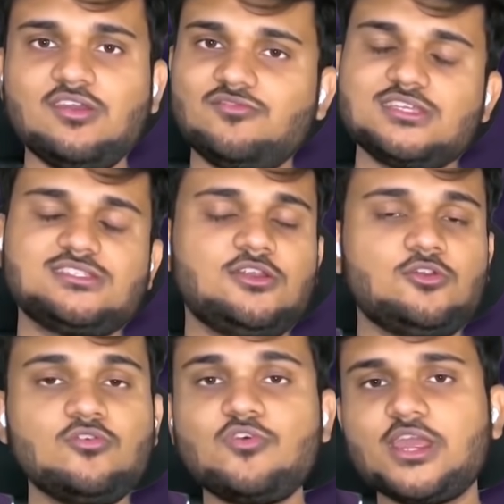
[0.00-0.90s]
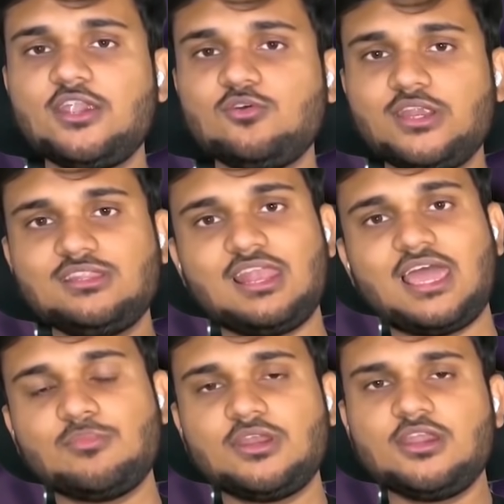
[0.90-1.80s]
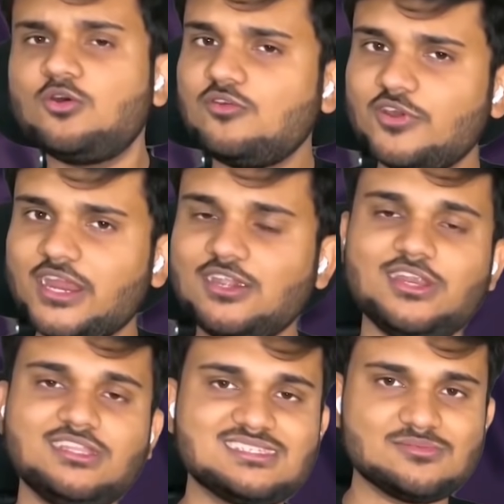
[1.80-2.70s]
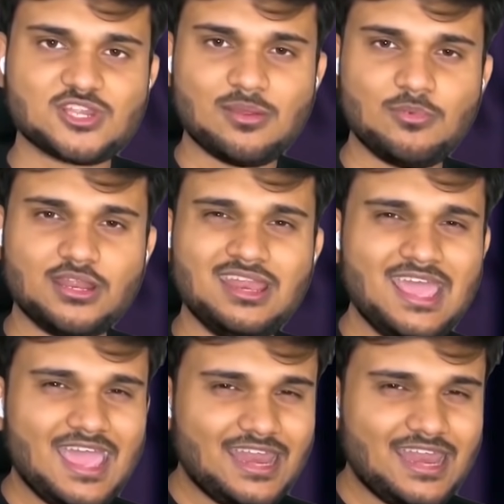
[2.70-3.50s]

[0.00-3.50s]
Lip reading: If yes, then don't forget to hit the like button, don't forget to hit the subscribe button,